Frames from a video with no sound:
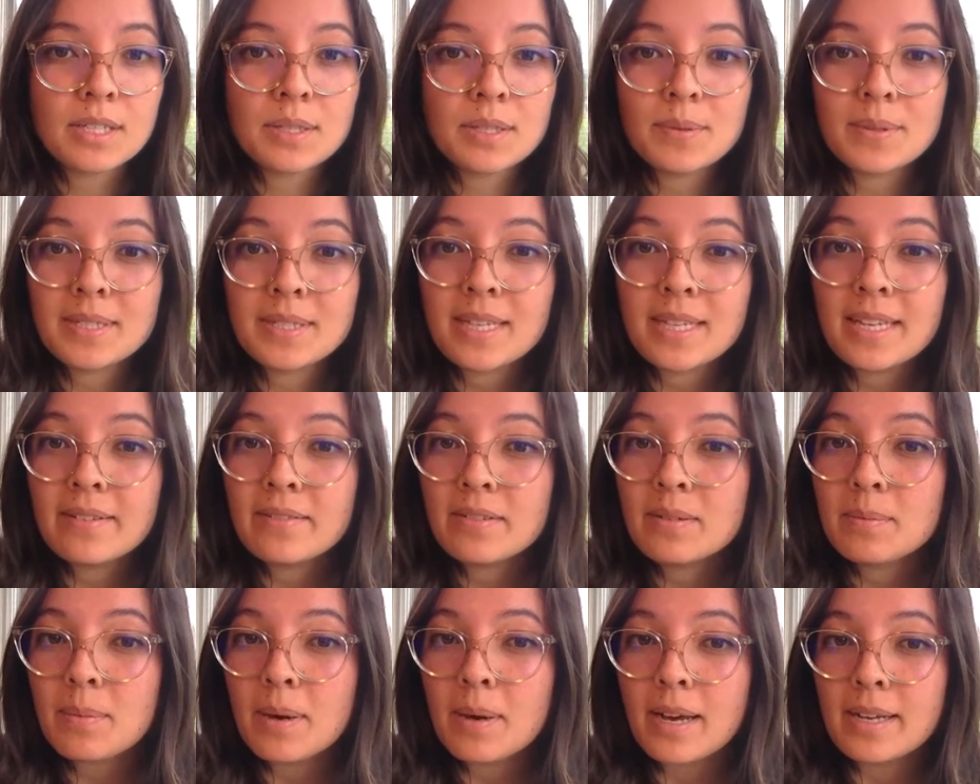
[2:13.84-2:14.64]
So is it
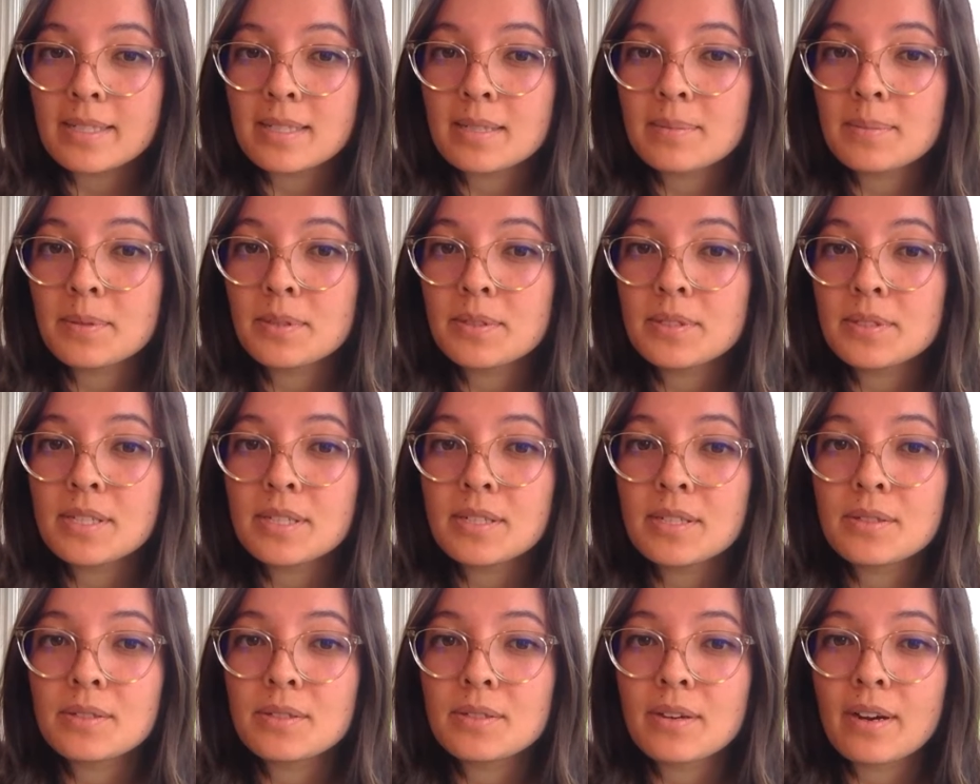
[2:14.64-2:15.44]
even possible
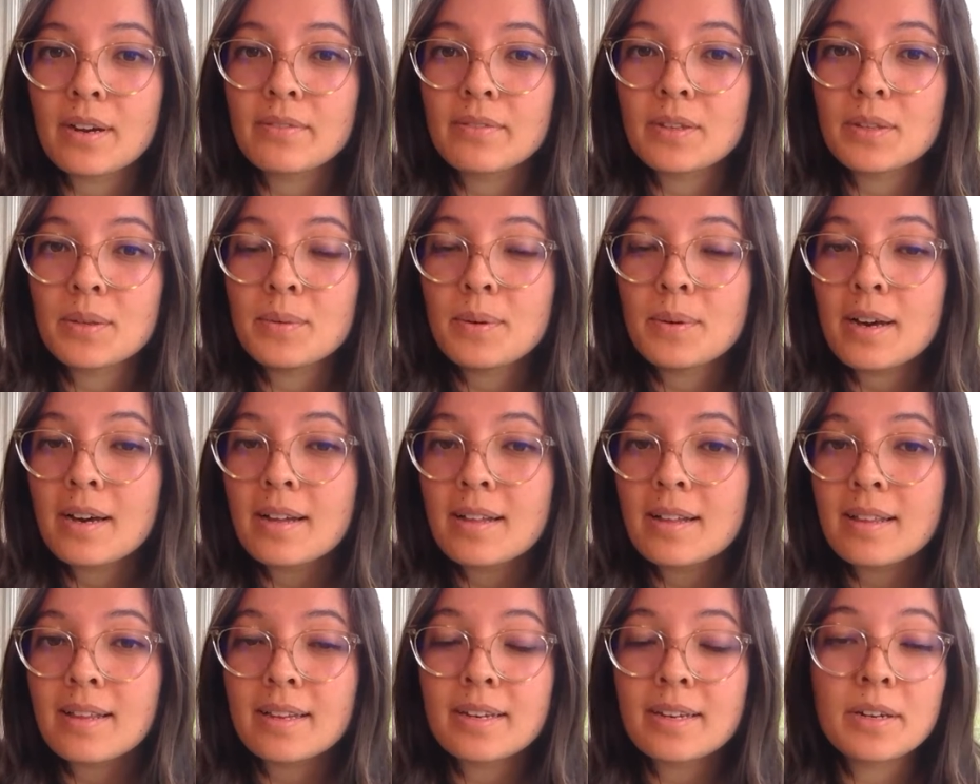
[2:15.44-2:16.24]
to use
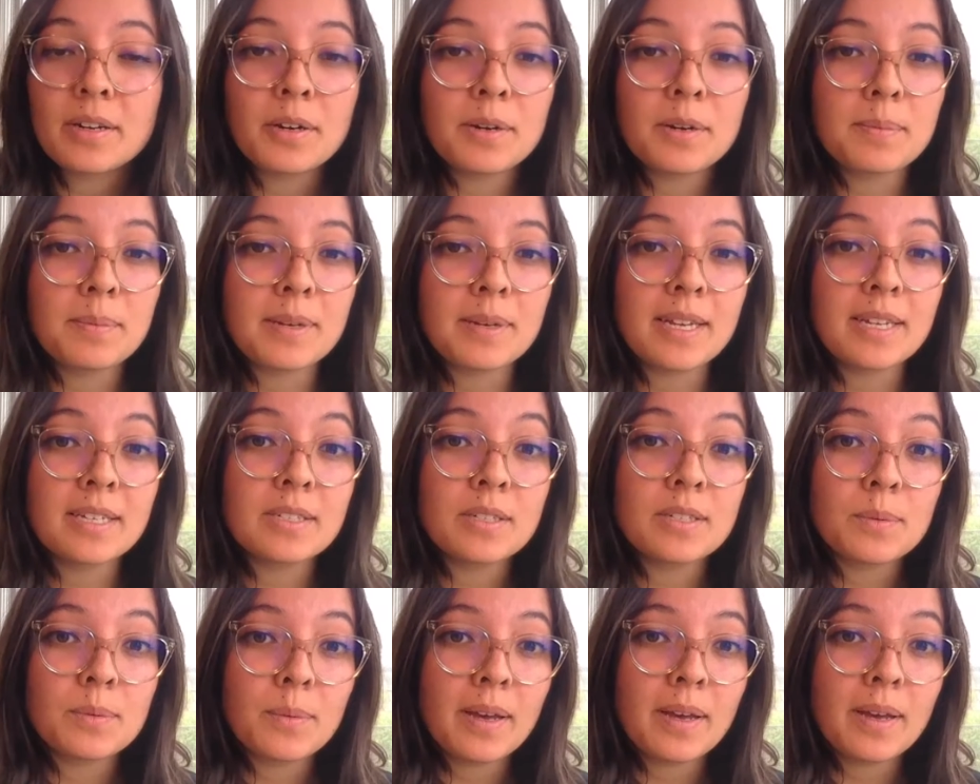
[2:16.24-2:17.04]
GraphQL in an
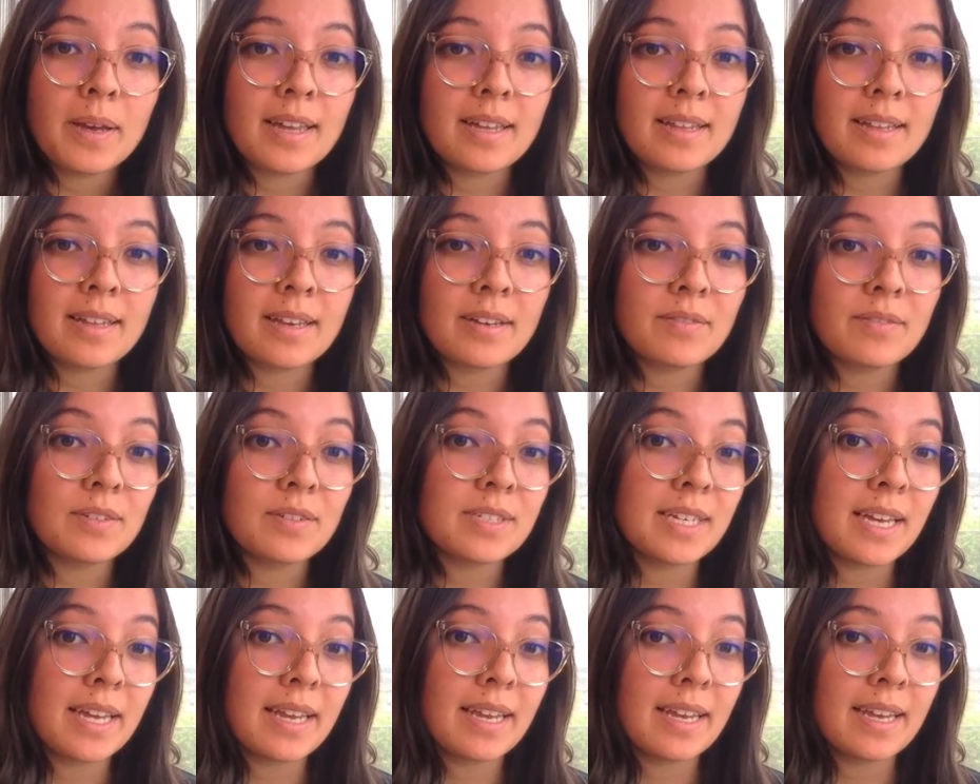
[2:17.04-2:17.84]
open-ended way, like
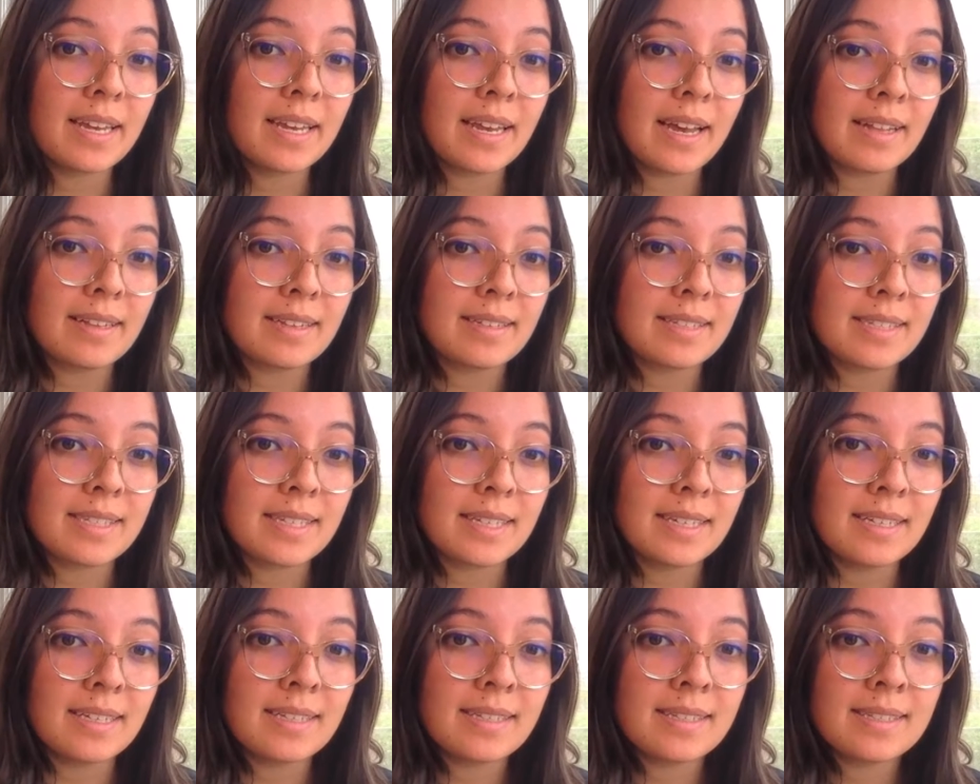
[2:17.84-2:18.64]
for data
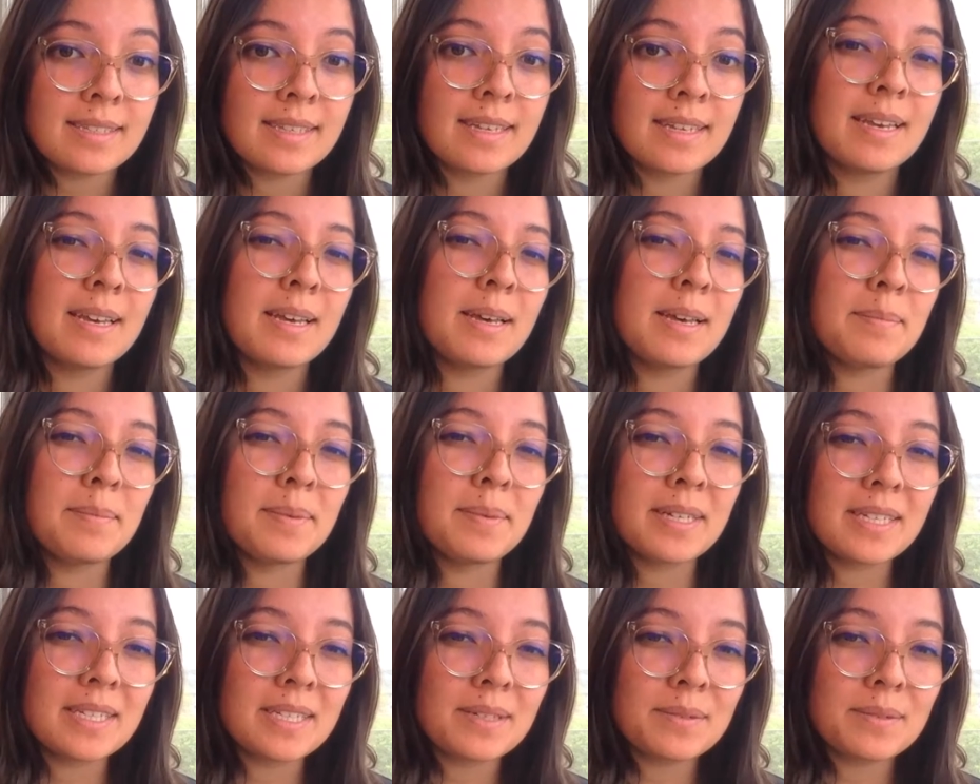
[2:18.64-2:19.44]
analysis,
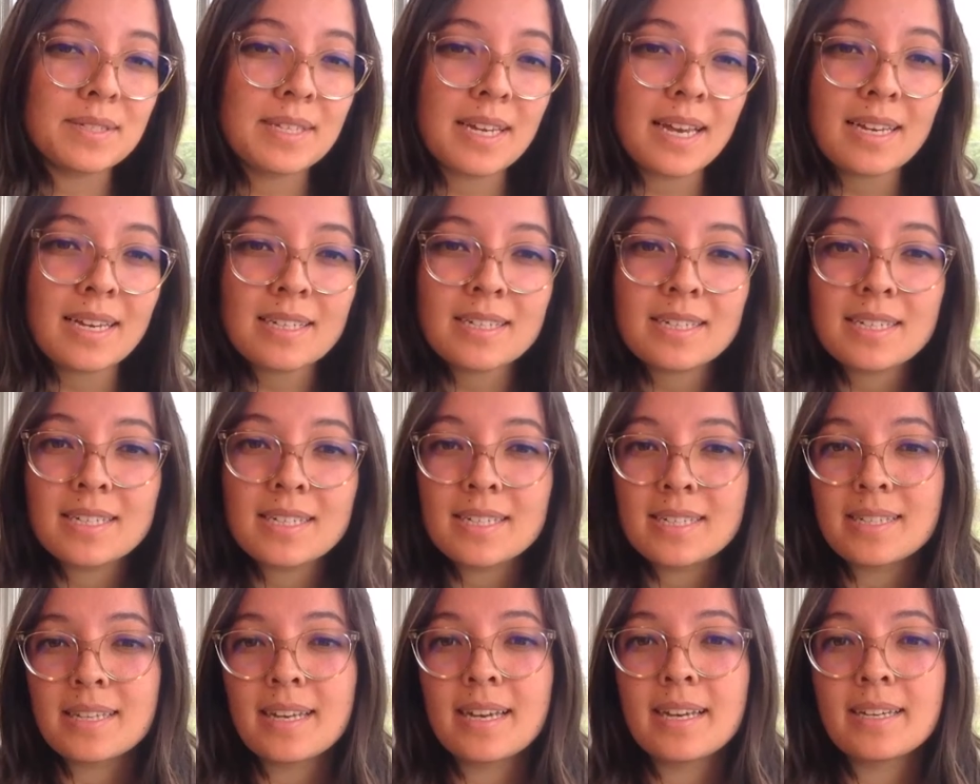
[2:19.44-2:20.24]
because it was actually
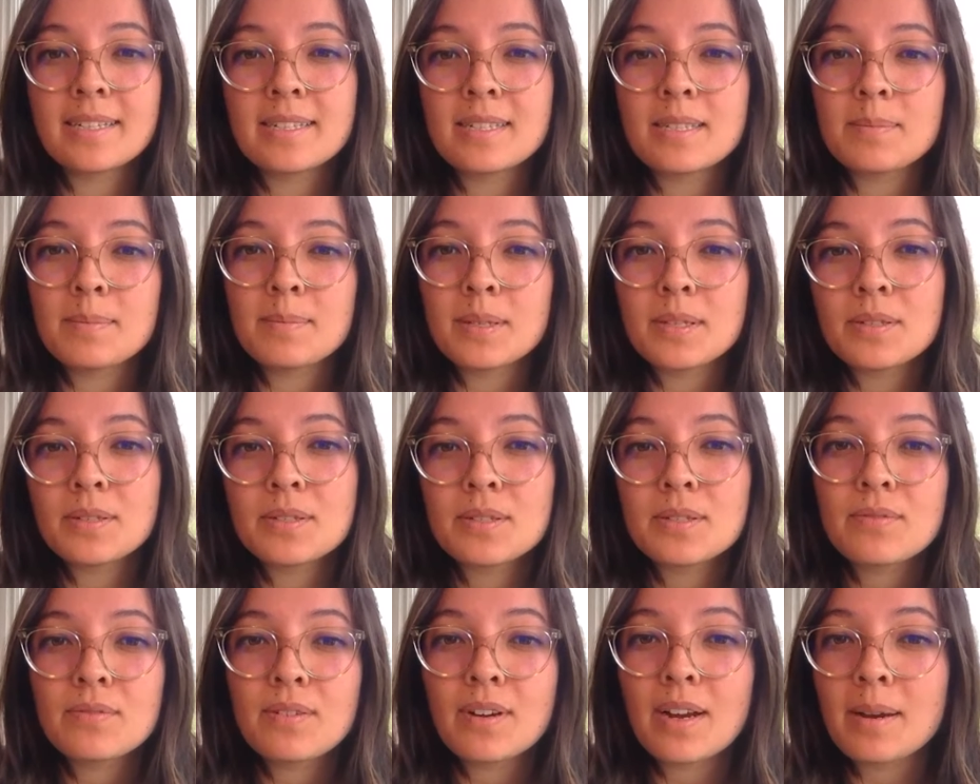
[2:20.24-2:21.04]
designed to be
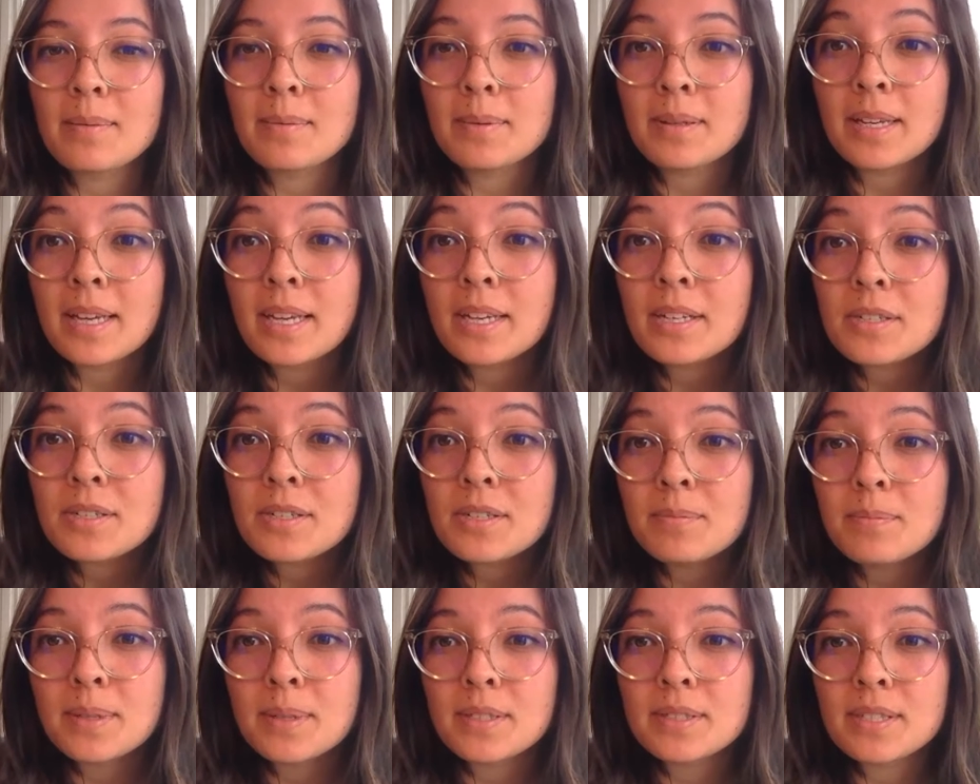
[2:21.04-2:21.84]
used for
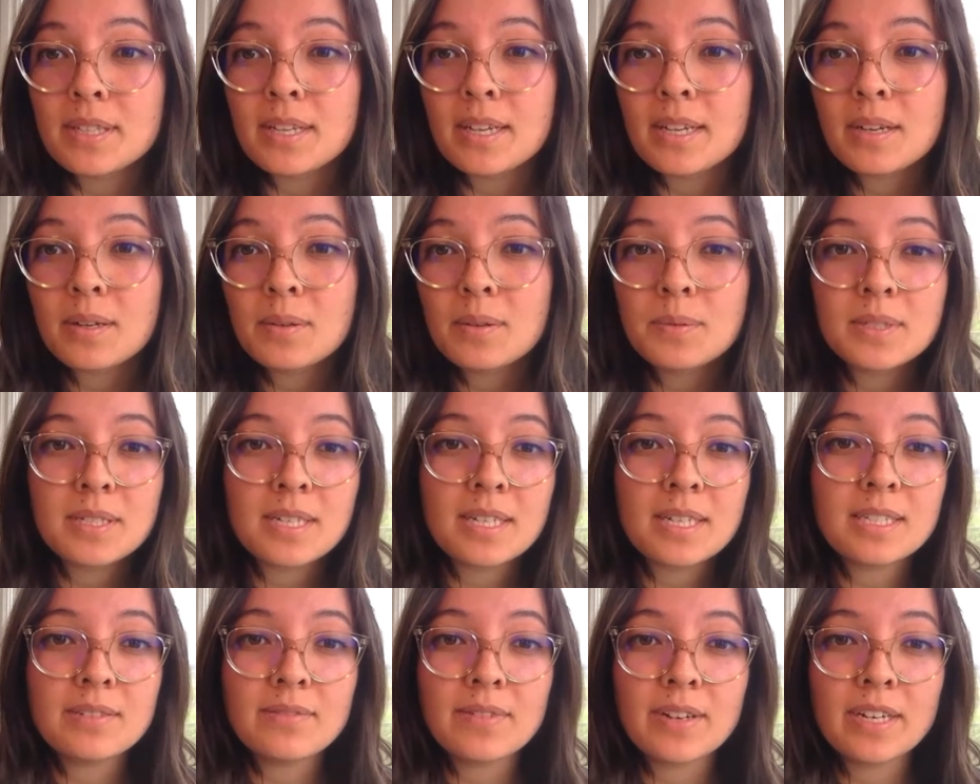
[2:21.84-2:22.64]
application building, which
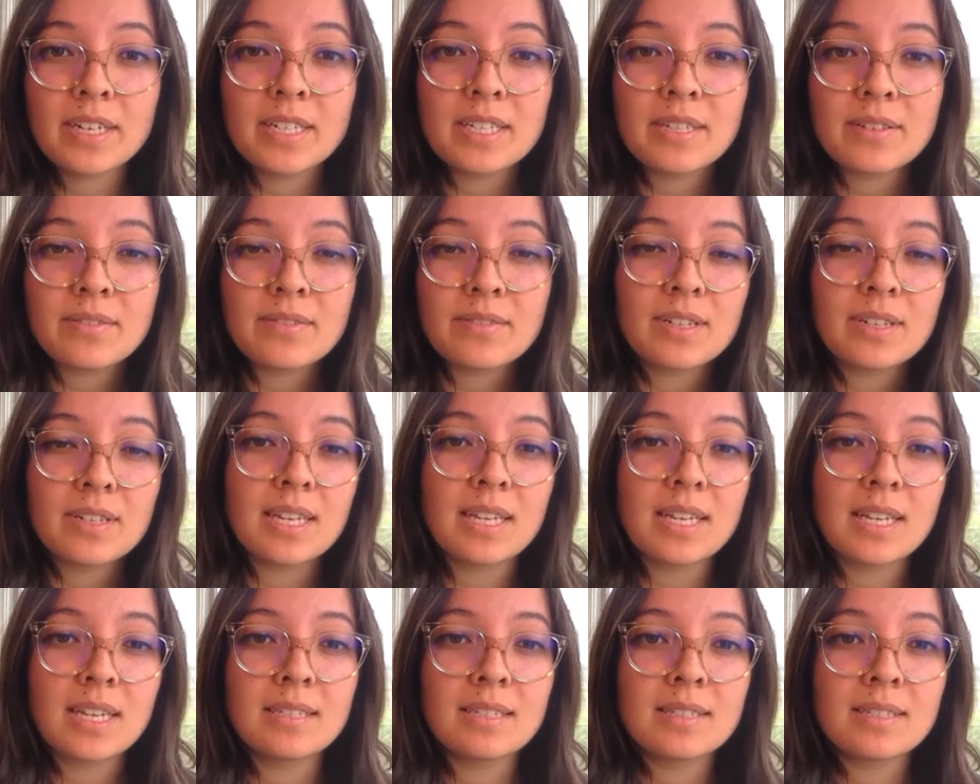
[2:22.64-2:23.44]
has very different
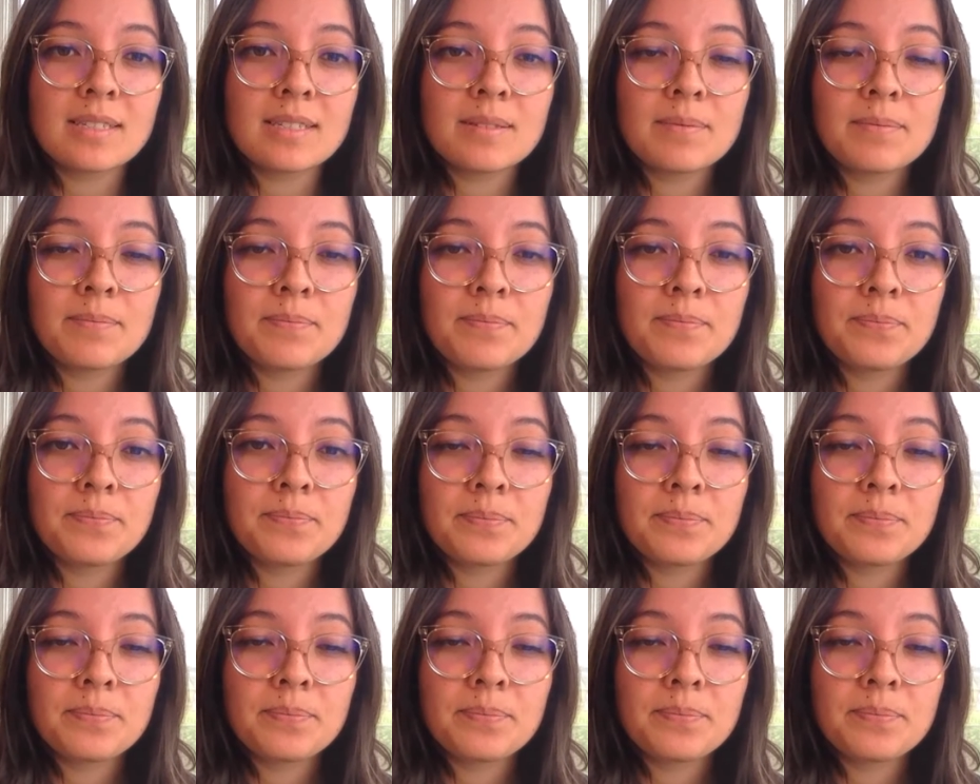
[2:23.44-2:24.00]
needs.